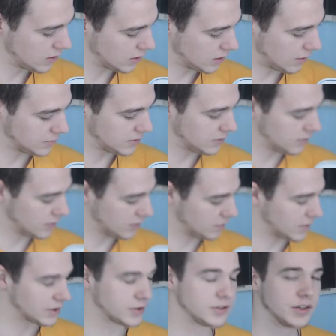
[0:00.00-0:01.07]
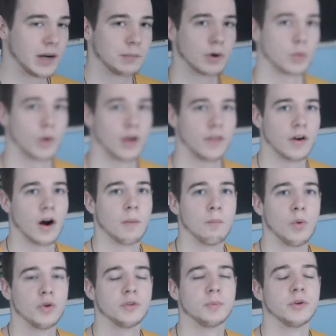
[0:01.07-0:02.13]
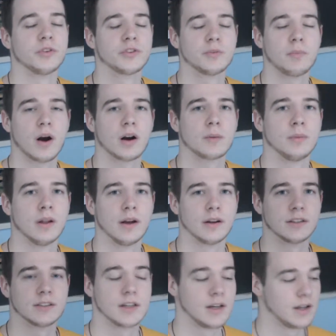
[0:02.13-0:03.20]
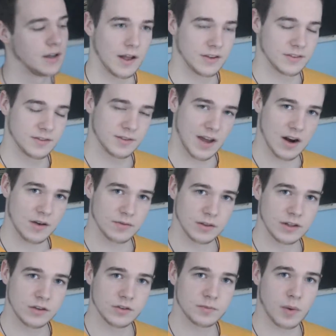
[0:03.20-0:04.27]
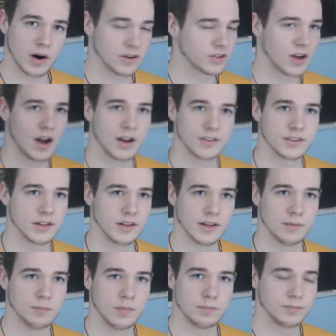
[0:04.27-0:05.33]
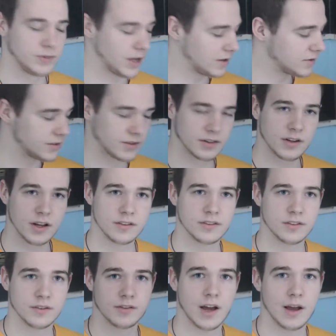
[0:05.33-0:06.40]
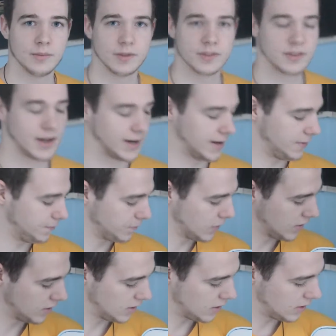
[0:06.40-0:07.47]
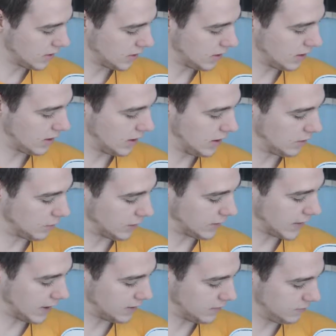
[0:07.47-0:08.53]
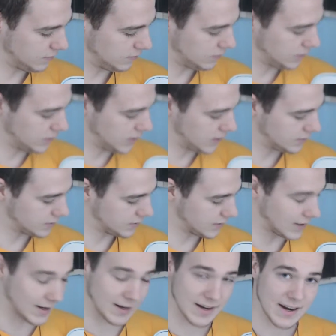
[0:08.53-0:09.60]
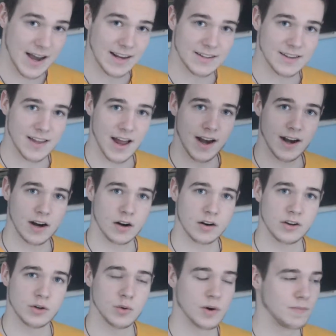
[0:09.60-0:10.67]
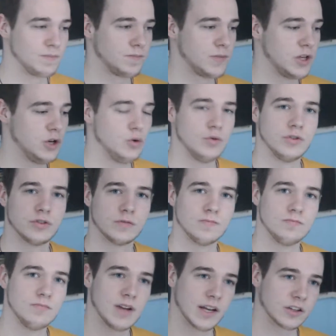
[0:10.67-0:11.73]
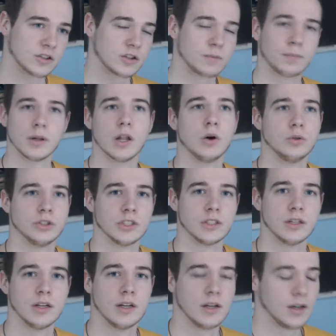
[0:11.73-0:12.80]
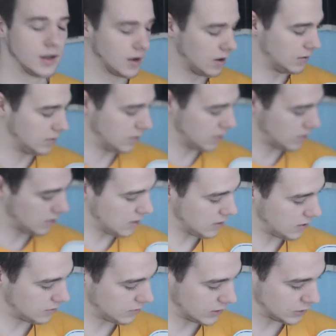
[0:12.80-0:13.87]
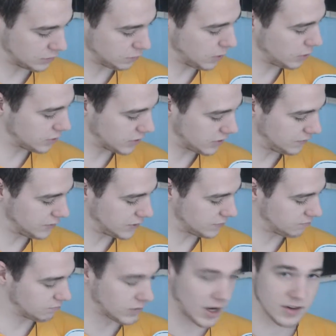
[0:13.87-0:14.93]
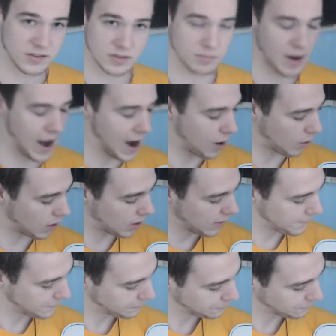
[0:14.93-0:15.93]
comes into the combustion chamber, where there are multiple spark plugs that set off little sparks constantly, dozens and dozens of times a second. And what that does is it ignites that air into a huge explosion, an explosion of just tons of power.